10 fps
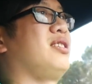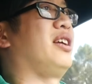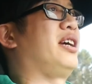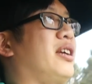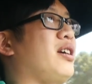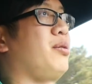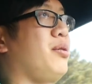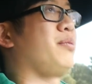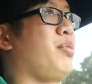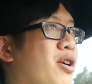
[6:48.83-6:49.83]
like
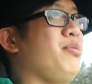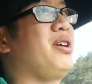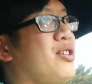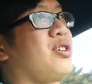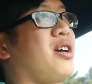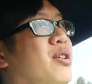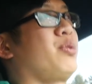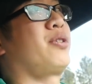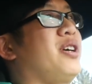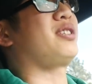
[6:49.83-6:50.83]
part of me actually kind of
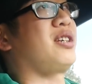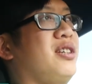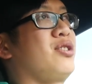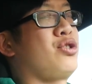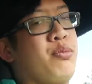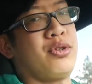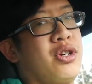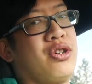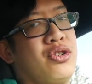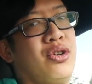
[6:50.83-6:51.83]
regrets getting the
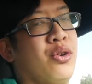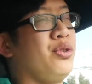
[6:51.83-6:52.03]
supercharger,